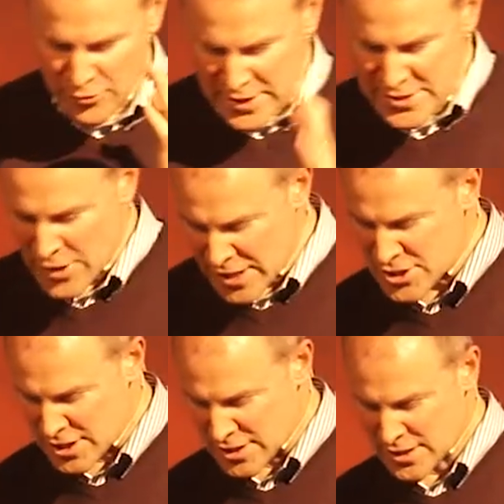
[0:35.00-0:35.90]

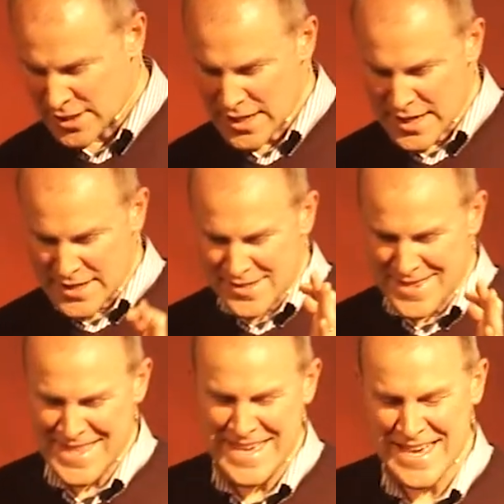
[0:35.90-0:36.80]
resurrection
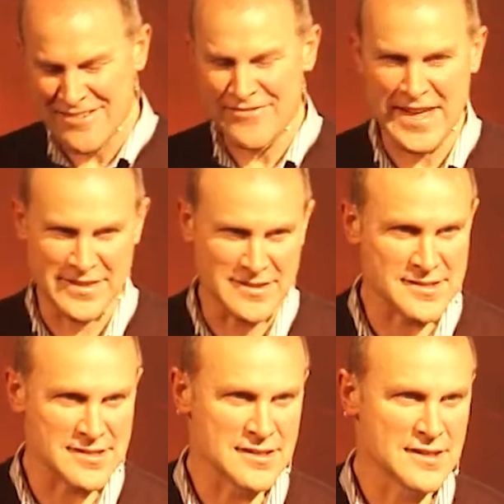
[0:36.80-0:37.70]
is the
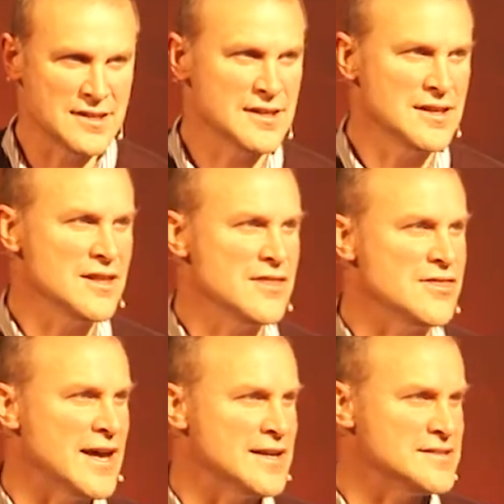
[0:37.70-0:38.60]
event
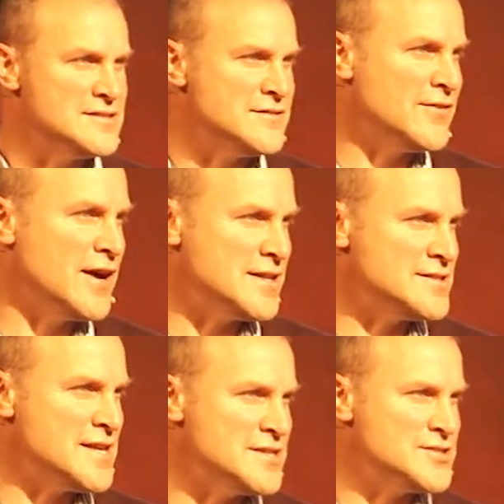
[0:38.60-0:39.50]
that
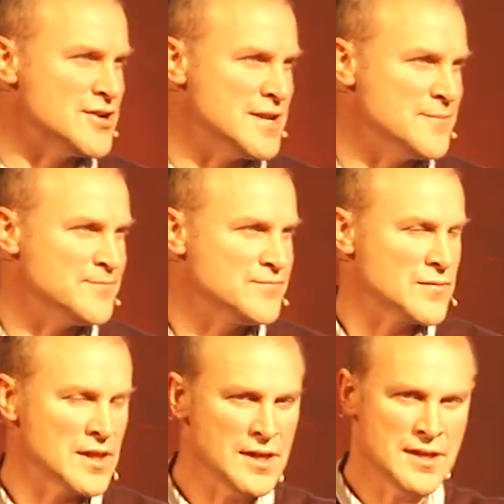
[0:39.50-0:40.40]
divides history
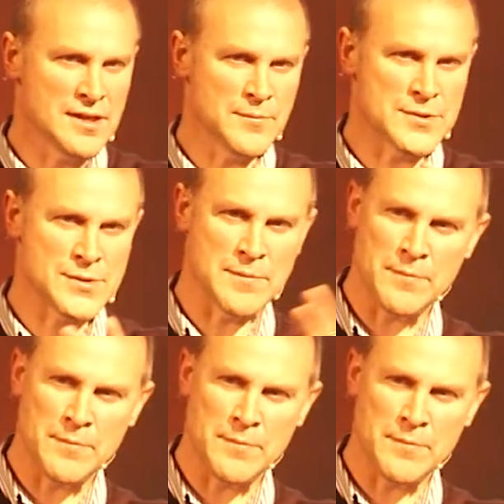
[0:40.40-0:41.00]
between